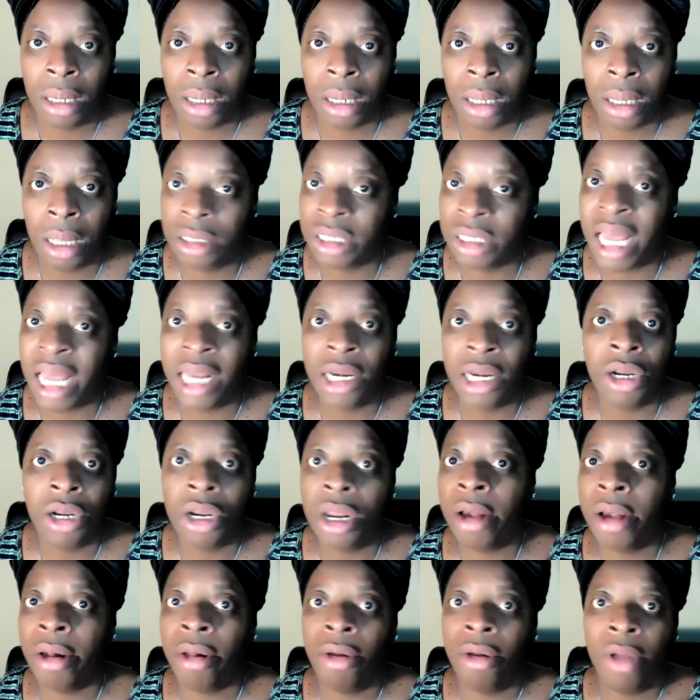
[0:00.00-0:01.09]
Because I
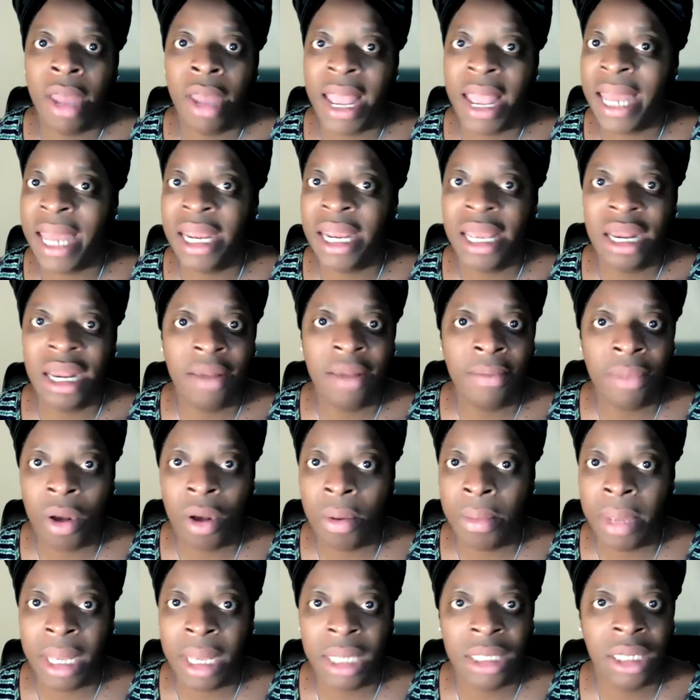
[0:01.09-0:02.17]
know at any
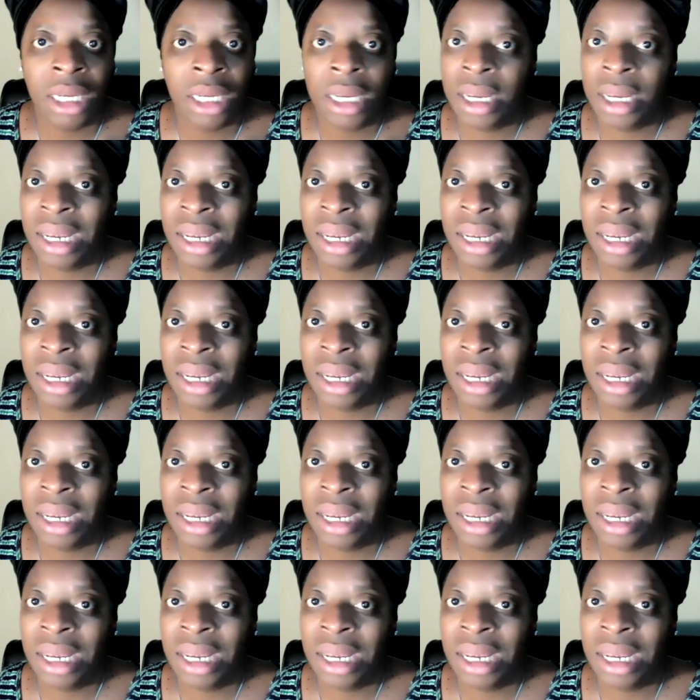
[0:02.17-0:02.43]
moment